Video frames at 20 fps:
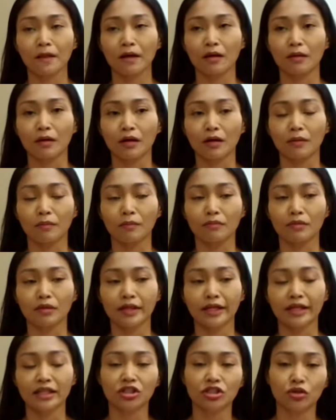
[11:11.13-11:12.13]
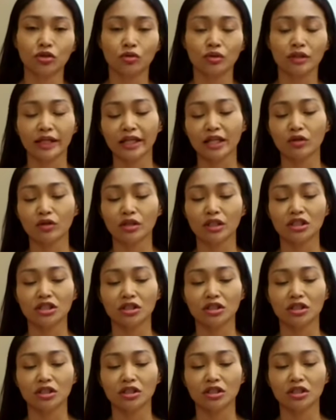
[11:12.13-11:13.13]
that show that
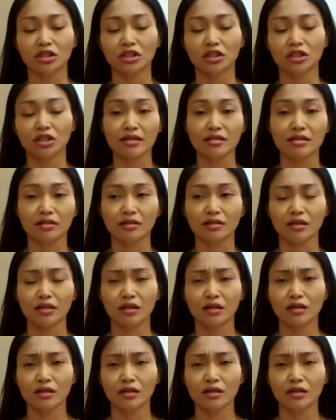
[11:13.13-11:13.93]
Indonesia got canceled.